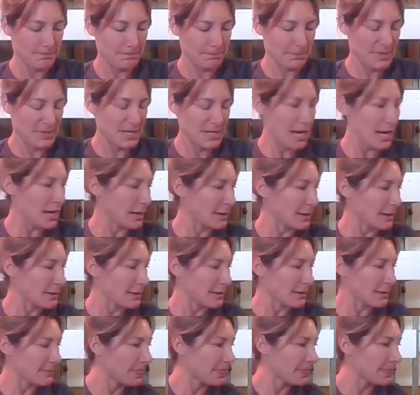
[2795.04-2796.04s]
yeah,
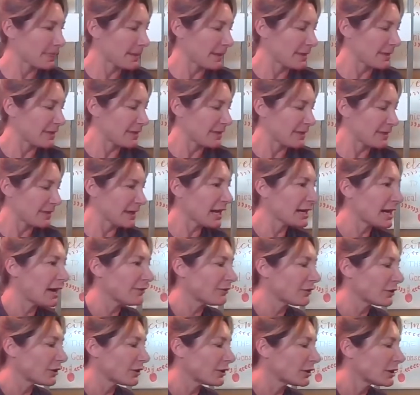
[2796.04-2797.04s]
I think I
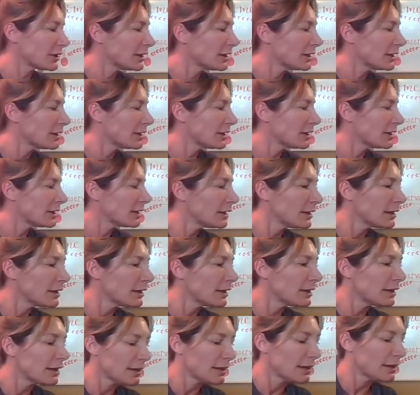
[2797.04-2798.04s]
covered
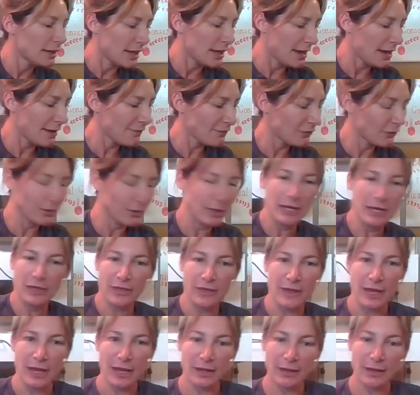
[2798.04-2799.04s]

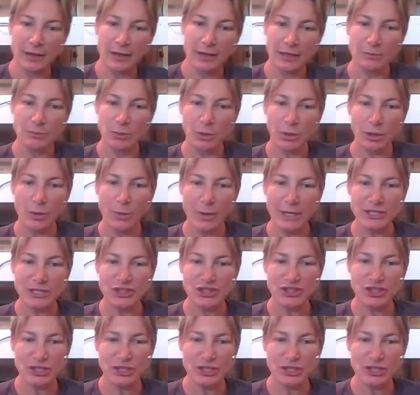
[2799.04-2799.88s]
everything. Any more questions?